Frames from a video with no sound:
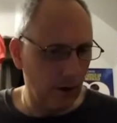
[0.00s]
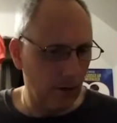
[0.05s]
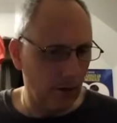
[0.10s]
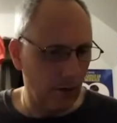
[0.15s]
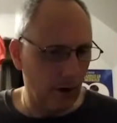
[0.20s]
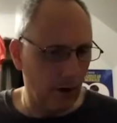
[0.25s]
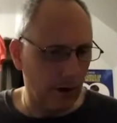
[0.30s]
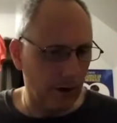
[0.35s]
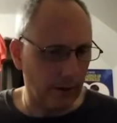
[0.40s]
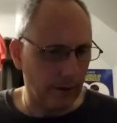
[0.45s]

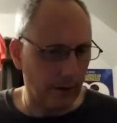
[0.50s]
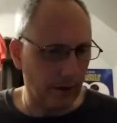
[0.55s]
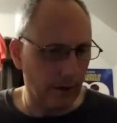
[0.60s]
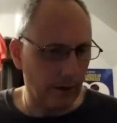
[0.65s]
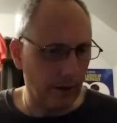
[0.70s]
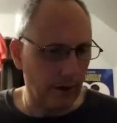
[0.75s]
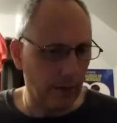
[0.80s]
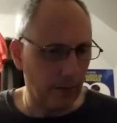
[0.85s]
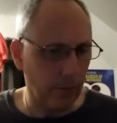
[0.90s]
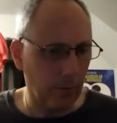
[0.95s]
Ron
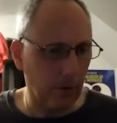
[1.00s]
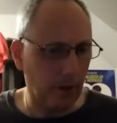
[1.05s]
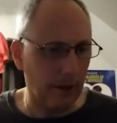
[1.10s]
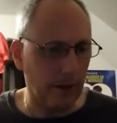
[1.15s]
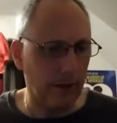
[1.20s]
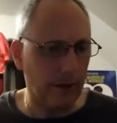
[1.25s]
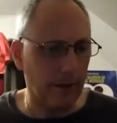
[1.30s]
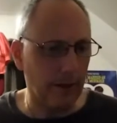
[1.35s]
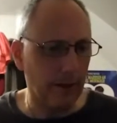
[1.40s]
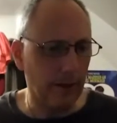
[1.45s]
Carey
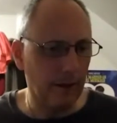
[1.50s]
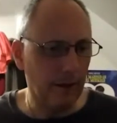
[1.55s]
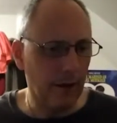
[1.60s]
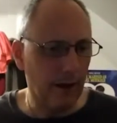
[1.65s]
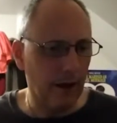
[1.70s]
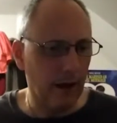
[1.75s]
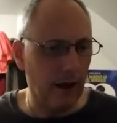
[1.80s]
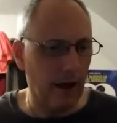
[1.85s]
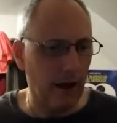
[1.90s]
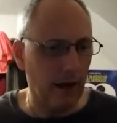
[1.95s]
played
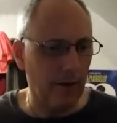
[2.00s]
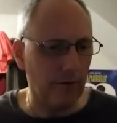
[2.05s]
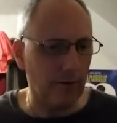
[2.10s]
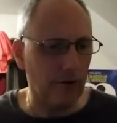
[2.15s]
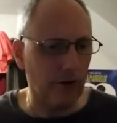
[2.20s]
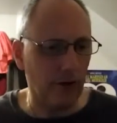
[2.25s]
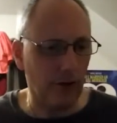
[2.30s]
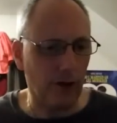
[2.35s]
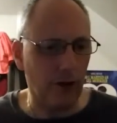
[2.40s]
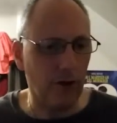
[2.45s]

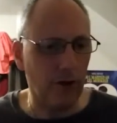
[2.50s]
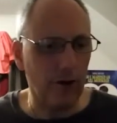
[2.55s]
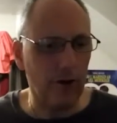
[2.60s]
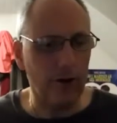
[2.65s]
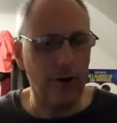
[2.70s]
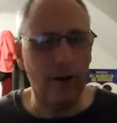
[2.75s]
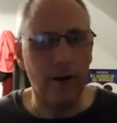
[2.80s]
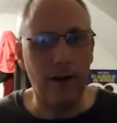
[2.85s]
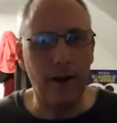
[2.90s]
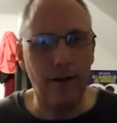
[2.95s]
Officer
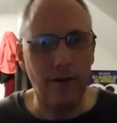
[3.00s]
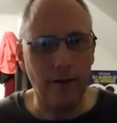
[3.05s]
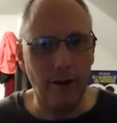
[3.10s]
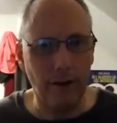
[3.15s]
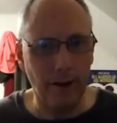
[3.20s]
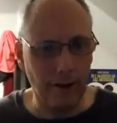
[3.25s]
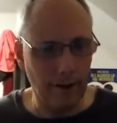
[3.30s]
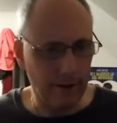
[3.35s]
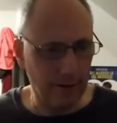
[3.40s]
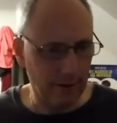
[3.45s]
Carl
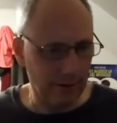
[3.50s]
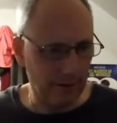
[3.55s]
Levitt.